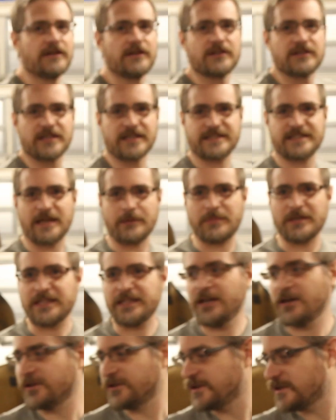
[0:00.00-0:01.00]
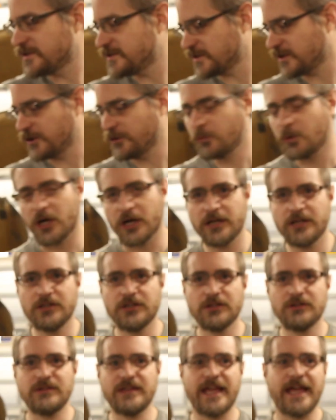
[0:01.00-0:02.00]
So that's that bit done. So what I can
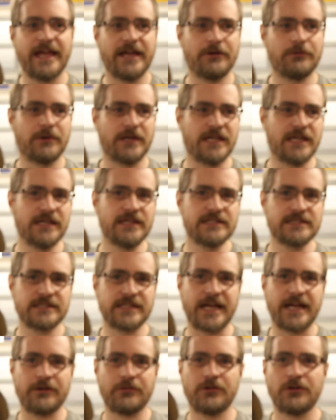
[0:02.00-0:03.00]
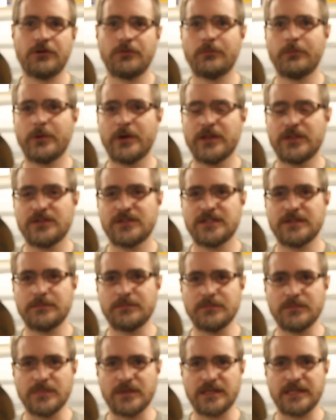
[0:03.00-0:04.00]
do now is carry on with
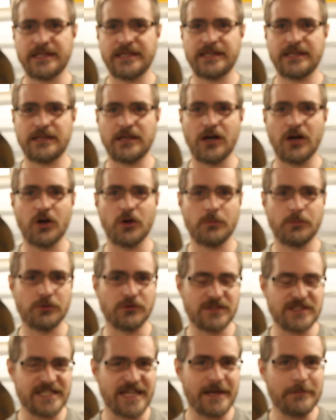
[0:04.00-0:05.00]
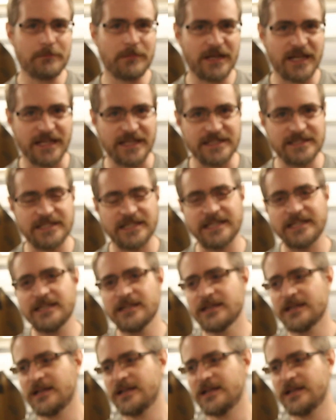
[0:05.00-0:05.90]
some cardboard templating